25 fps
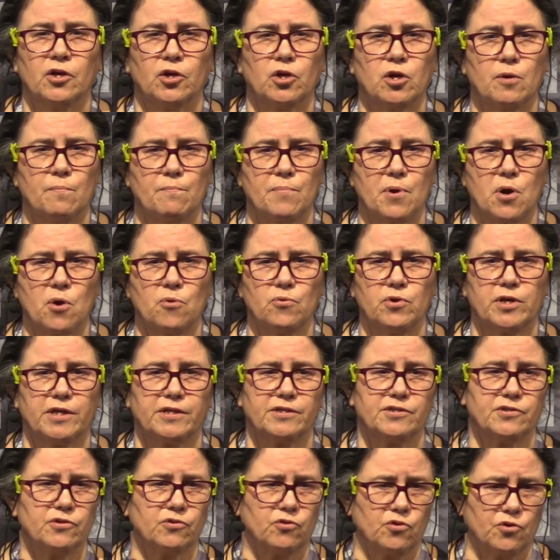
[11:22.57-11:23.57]

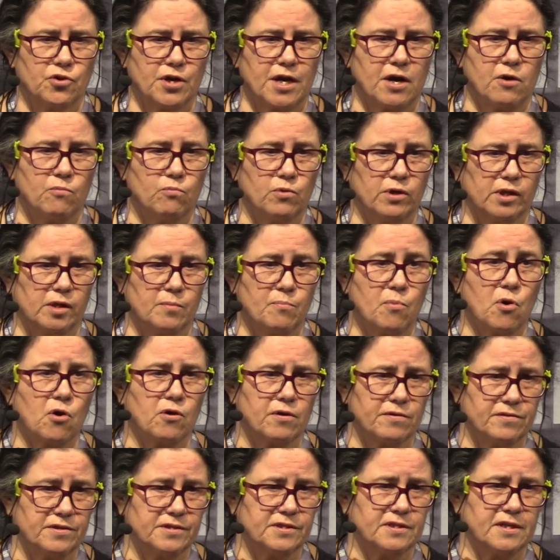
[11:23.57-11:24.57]
components that are now really
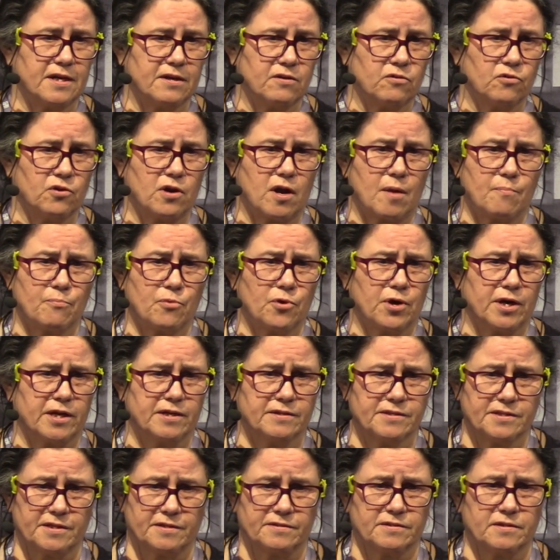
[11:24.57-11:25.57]
part of the standard
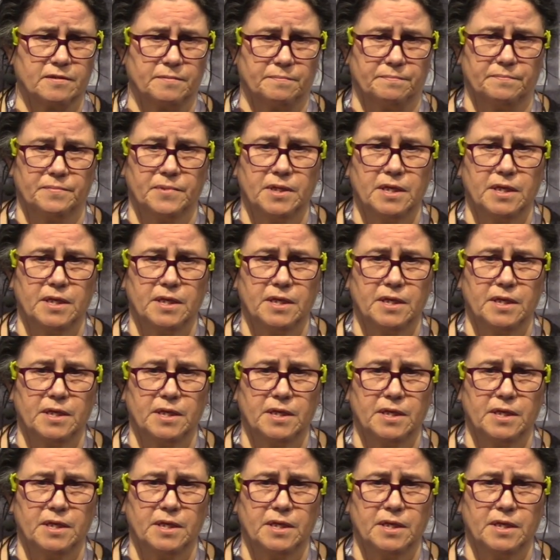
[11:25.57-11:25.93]
operating system.